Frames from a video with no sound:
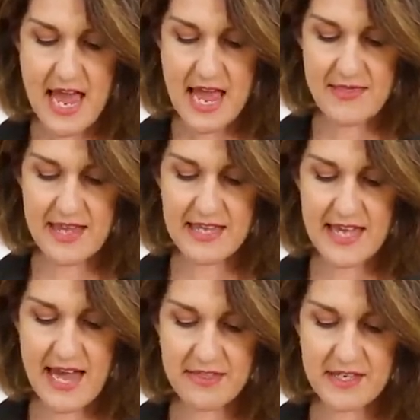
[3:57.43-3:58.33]
and then
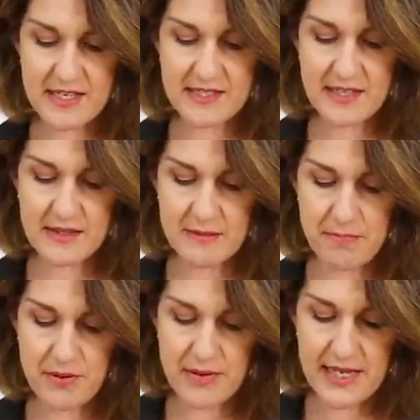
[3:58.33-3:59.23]
gathers at the
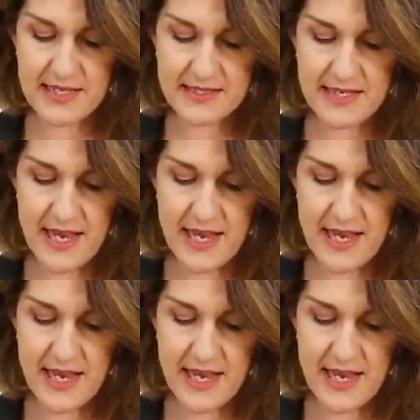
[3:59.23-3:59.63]
points,